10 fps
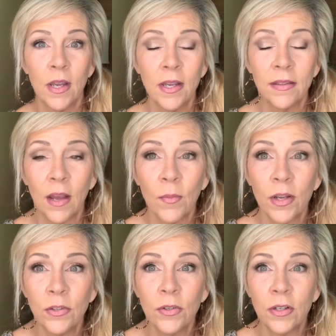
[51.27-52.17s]
That way
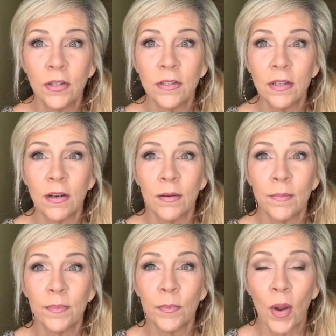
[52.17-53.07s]
you could
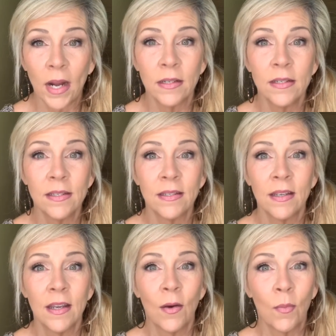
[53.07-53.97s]
practice
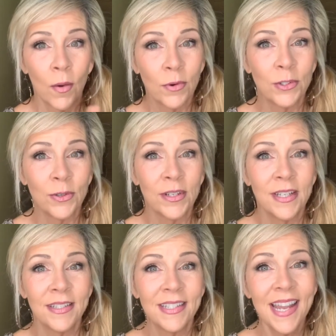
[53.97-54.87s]
while we're doing it
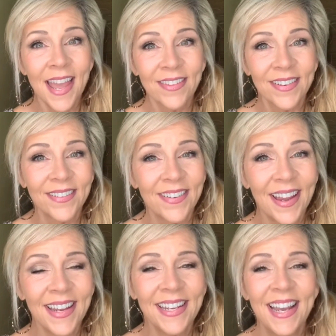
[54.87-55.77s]
together, okay?
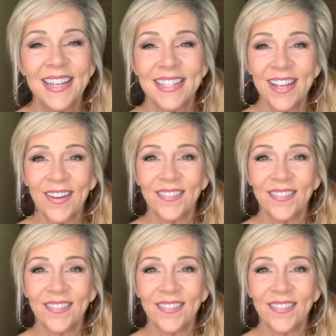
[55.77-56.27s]
So,